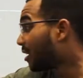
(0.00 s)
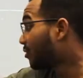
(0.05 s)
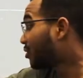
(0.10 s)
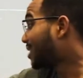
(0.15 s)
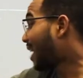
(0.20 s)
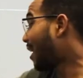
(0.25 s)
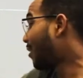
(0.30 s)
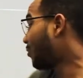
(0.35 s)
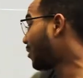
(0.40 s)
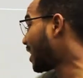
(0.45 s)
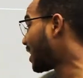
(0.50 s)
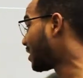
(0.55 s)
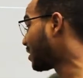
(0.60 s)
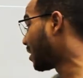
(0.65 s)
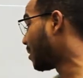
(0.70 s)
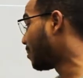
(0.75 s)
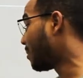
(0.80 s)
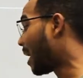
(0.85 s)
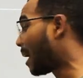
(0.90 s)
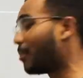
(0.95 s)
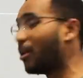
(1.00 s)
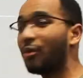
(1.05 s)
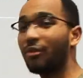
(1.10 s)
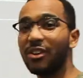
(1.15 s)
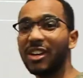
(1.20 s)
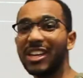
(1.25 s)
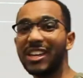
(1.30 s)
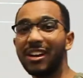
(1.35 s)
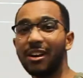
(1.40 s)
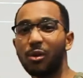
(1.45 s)
dot random. I'm
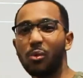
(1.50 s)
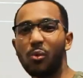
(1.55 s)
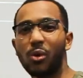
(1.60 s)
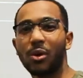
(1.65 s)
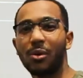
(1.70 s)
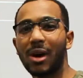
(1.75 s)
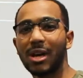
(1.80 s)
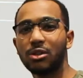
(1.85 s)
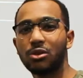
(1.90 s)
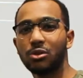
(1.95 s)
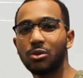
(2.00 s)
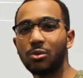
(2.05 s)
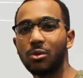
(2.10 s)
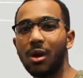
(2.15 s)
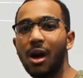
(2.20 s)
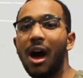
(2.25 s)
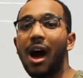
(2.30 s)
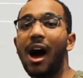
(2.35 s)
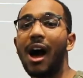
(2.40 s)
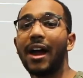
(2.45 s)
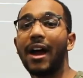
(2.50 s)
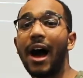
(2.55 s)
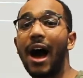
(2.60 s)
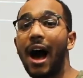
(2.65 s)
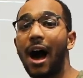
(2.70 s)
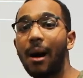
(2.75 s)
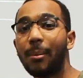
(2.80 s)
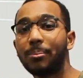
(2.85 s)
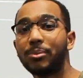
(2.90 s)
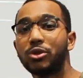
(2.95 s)
over here. What do? I
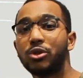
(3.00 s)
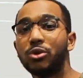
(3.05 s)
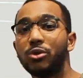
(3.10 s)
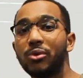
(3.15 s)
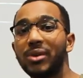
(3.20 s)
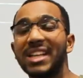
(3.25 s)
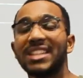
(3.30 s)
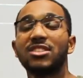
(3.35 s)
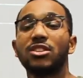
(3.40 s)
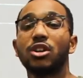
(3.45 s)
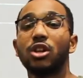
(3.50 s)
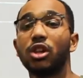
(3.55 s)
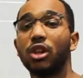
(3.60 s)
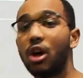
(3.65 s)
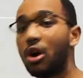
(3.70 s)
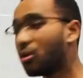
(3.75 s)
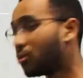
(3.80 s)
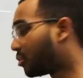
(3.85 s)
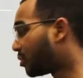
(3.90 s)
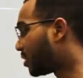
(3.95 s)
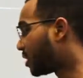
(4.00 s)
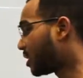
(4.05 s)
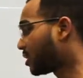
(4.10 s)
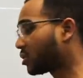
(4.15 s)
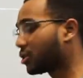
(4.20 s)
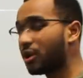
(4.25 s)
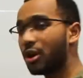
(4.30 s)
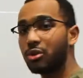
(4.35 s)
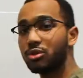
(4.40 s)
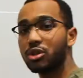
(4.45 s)
hop to its clone,
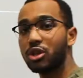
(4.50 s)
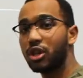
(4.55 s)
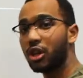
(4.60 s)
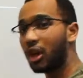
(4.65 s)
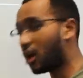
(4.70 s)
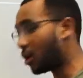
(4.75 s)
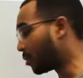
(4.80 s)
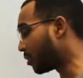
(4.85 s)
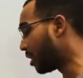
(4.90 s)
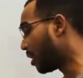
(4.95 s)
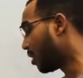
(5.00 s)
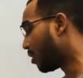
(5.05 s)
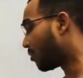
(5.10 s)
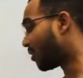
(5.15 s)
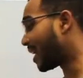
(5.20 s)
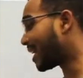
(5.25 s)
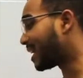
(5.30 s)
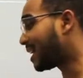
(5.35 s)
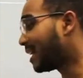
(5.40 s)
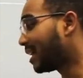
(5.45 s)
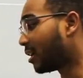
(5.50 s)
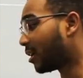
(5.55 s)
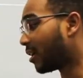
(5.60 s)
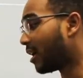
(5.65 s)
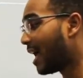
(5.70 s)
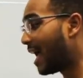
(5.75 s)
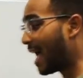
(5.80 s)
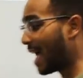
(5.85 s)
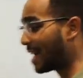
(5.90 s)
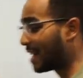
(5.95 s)
this node's clone, right
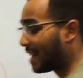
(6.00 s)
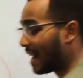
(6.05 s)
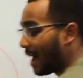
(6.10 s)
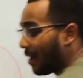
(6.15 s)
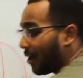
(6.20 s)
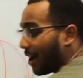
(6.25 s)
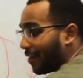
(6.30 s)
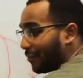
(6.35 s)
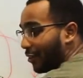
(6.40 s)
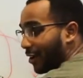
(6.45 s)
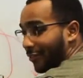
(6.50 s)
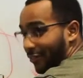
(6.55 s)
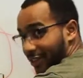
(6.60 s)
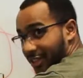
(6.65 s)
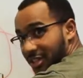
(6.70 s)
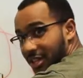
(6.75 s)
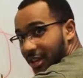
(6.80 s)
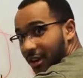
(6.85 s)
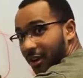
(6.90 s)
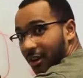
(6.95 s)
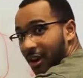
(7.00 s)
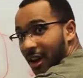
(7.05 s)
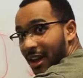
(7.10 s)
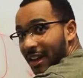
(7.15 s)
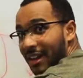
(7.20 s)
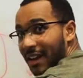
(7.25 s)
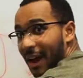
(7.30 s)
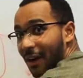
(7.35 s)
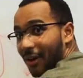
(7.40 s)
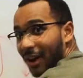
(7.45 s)
here. And now I have reference here,
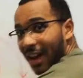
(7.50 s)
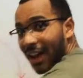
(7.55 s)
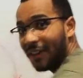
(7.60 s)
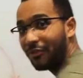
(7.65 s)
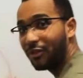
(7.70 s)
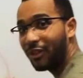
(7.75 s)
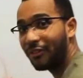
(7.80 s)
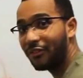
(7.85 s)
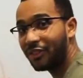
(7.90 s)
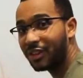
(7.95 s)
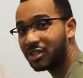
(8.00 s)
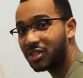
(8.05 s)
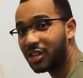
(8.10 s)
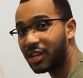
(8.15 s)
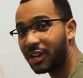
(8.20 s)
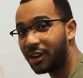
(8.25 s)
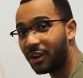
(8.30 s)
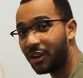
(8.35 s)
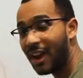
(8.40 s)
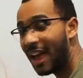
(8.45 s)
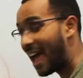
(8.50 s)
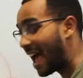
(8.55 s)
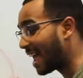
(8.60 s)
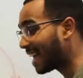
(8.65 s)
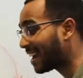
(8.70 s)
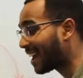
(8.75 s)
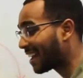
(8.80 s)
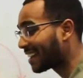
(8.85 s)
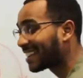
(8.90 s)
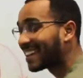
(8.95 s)
now I have reference here,
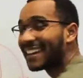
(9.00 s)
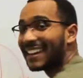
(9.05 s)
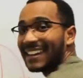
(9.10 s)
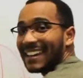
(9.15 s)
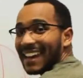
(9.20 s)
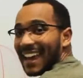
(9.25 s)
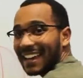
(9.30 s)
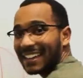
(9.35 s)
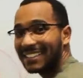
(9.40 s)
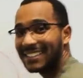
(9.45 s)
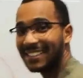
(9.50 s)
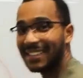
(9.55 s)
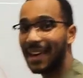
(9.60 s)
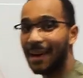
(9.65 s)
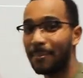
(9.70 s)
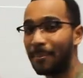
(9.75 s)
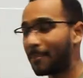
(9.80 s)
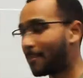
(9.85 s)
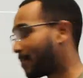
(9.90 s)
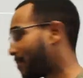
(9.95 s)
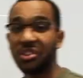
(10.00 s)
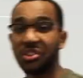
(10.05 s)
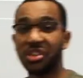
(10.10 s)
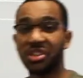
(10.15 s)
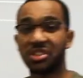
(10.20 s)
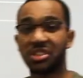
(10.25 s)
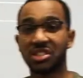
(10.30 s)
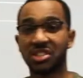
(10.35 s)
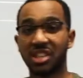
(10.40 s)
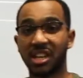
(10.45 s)
and I connect them.
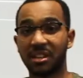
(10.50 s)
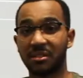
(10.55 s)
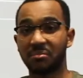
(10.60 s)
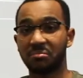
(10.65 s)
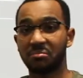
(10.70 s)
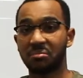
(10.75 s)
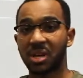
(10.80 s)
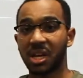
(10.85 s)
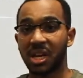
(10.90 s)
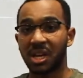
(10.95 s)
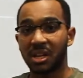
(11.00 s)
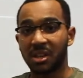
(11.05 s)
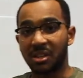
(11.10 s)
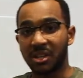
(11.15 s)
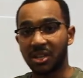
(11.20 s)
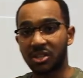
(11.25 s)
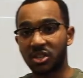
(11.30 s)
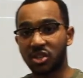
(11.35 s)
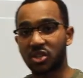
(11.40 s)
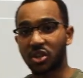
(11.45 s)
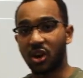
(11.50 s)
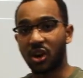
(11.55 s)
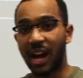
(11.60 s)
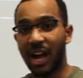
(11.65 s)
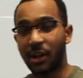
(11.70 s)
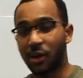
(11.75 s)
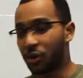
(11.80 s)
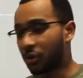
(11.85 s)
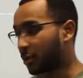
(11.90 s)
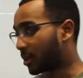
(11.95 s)
This is it. This is our
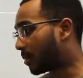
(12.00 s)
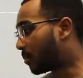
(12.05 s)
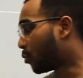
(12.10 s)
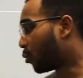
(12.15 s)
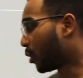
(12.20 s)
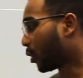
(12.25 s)
algorithm.